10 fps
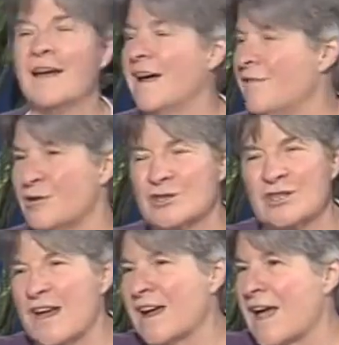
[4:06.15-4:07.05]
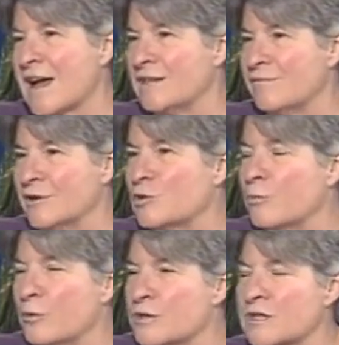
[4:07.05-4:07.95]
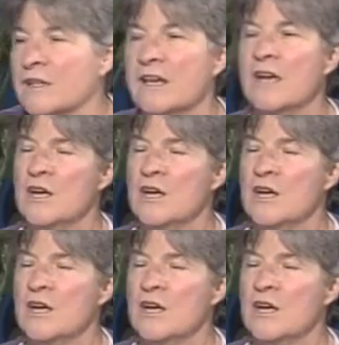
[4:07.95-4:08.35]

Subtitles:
And they're staying active interpersonally.